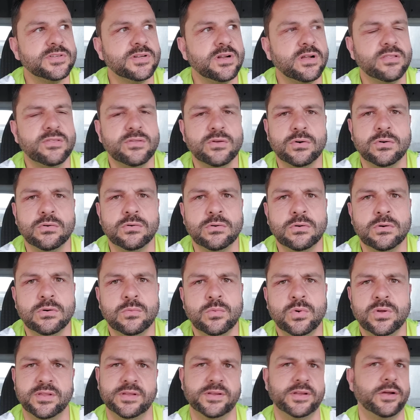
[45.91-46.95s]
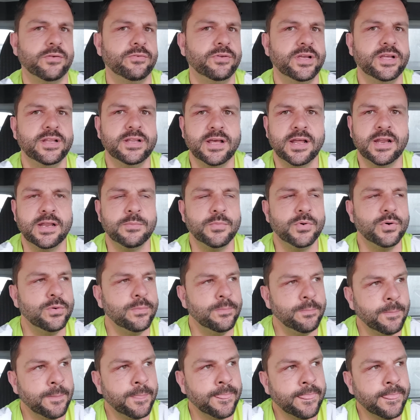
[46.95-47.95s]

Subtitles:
and I thought, well, they don't need it anymore.